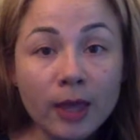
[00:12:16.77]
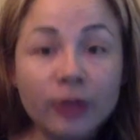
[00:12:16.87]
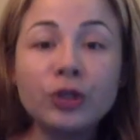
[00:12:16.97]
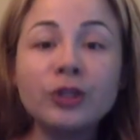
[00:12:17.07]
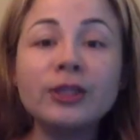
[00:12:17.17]

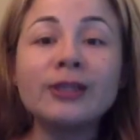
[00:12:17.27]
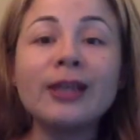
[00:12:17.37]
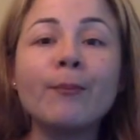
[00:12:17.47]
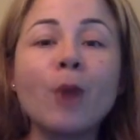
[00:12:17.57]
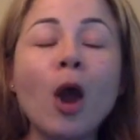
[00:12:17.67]
Jesus
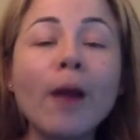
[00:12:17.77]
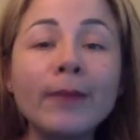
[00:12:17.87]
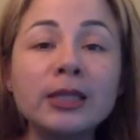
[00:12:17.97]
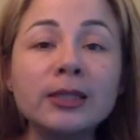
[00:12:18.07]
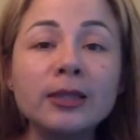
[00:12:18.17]
has
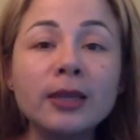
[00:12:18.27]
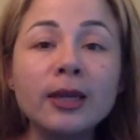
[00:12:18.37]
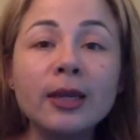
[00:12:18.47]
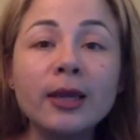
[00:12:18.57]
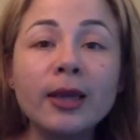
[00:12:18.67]
promised
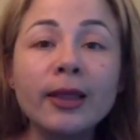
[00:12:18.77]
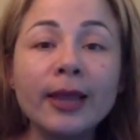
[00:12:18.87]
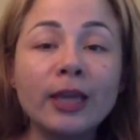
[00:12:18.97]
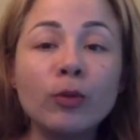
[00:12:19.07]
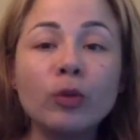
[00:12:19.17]

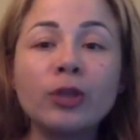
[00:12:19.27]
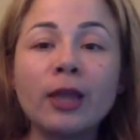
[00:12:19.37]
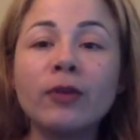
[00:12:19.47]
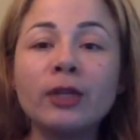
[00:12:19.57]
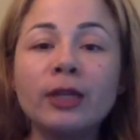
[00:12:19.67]
that he will
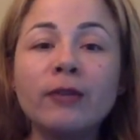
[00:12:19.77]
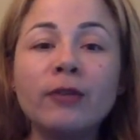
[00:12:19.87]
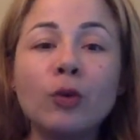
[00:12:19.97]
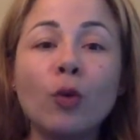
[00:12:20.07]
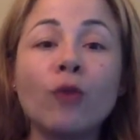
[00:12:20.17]
never leave
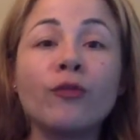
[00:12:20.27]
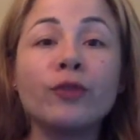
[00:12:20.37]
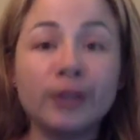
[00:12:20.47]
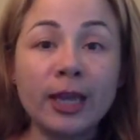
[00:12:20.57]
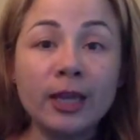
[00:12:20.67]
you or
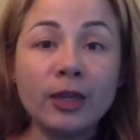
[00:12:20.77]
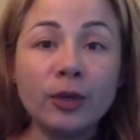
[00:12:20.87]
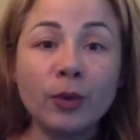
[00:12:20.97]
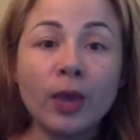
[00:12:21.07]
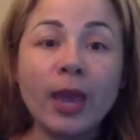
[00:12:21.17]
forsake
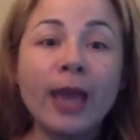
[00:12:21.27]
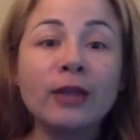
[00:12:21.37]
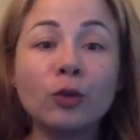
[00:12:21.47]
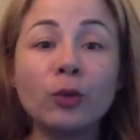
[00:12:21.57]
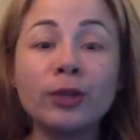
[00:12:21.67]
you.
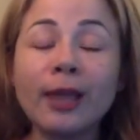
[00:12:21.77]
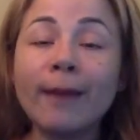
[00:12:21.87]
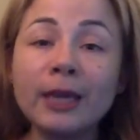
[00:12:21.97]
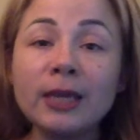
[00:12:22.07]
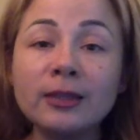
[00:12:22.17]
And so what
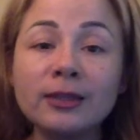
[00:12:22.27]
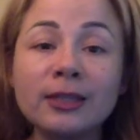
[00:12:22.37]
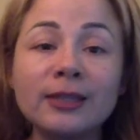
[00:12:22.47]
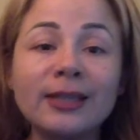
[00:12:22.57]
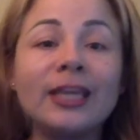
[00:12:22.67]
that means
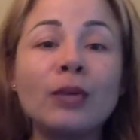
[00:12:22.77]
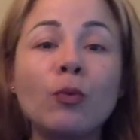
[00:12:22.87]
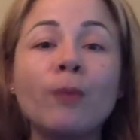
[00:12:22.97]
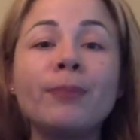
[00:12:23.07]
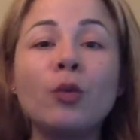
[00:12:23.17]
is that he
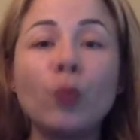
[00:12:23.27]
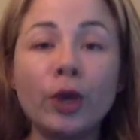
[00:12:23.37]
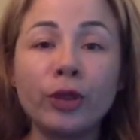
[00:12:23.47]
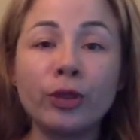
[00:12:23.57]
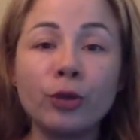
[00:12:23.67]
will be
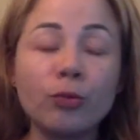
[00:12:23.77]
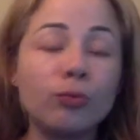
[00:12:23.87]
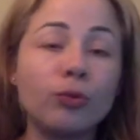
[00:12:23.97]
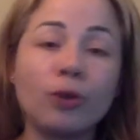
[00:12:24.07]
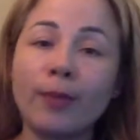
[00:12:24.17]
with you
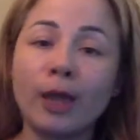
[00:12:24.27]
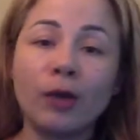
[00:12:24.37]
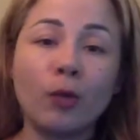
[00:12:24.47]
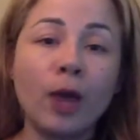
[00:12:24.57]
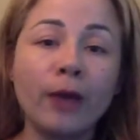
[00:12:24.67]
no
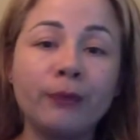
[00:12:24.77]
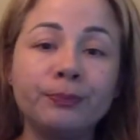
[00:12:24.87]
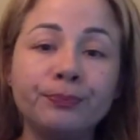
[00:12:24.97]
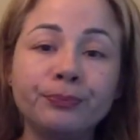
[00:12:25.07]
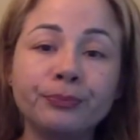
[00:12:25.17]
matter what.
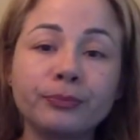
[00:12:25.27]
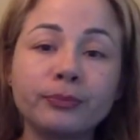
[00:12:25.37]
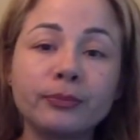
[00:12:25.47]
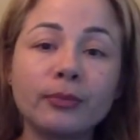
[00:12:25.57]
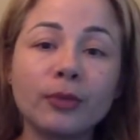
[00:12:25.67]

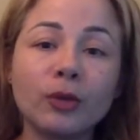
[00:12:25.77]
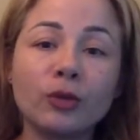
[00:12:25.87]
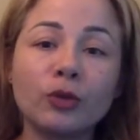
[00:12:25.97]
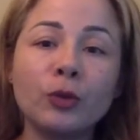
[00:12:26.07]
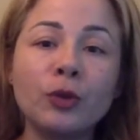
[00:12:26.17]

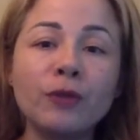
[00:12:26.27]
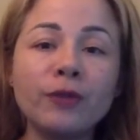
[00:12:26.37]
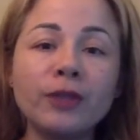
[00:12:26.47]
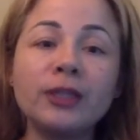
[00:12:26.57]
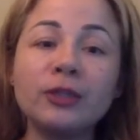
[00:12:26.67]
So when you're
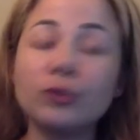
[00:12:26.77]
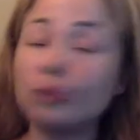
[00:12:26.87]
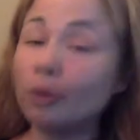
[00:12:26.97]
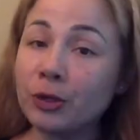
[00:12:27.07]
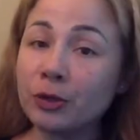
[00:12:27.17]
facing a
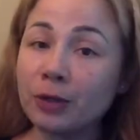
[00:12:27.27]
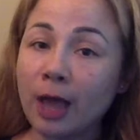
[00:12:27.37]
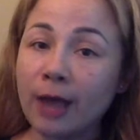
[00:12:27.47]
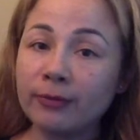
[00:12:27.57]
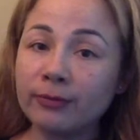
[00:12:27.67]
storm in your life,